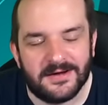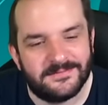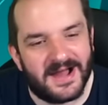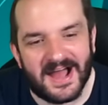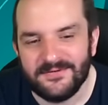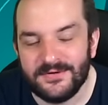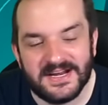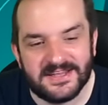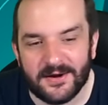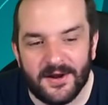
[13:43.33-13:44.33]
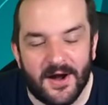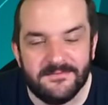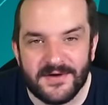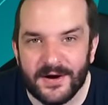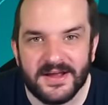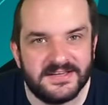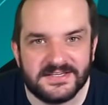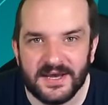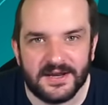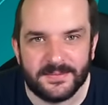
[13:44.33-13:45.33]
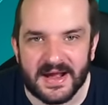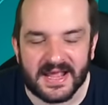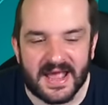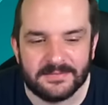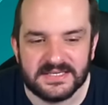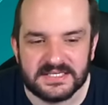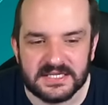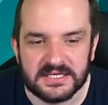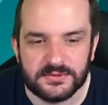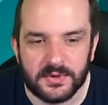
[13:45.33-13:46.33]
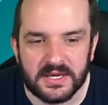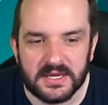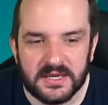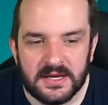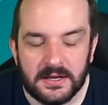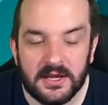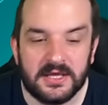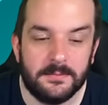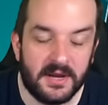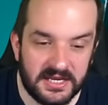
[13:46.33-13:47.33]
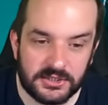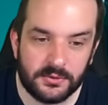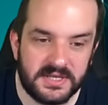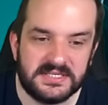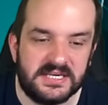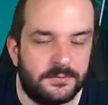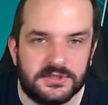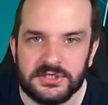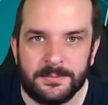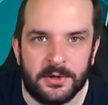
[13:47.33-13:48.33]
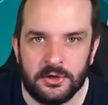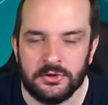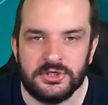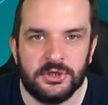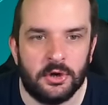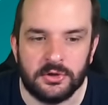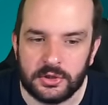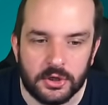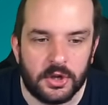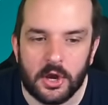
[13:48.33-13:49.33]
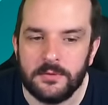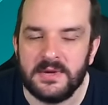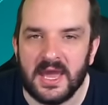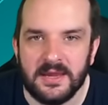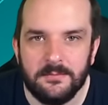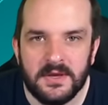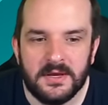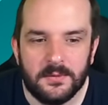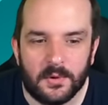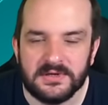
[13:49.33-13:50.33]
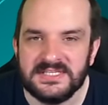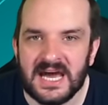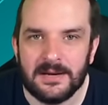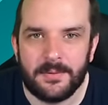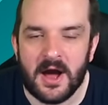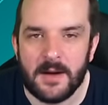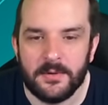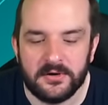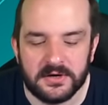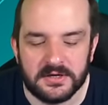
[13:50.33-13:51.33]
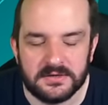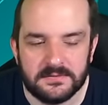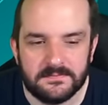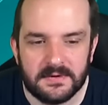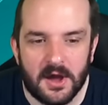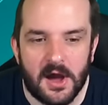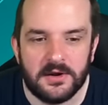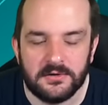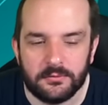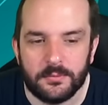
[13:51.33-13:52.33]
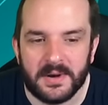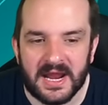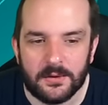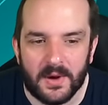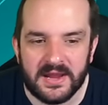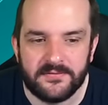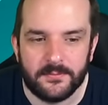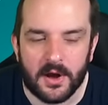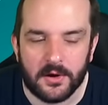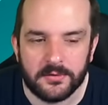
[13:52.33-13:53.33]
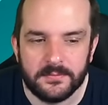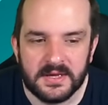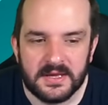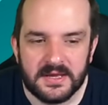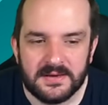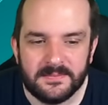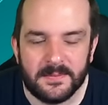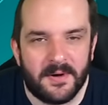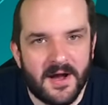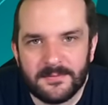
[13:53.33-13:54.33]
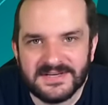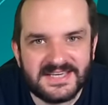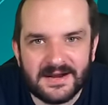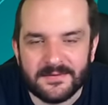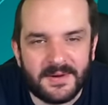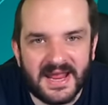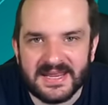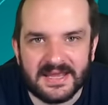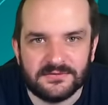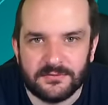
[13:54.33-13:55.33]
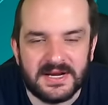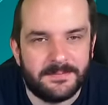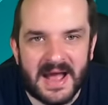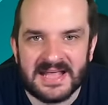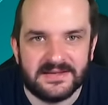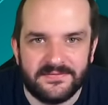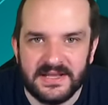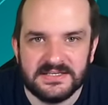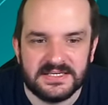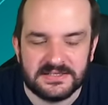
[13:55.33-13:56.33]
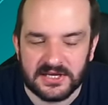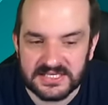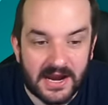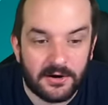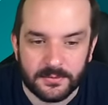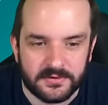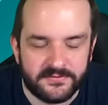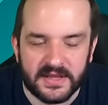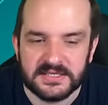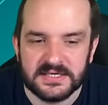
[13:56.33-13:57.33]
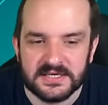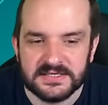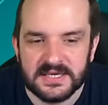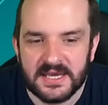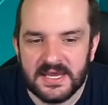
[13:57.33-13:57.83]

I really don't know. I'm very uncertain about captaincy this week. Like, my initial instinct was just to put it on Son. Good home game, while Salah, Palmer and Haaland are all playing away from home. But Palmer and Salah are playing against really bad defences, like terrible defences.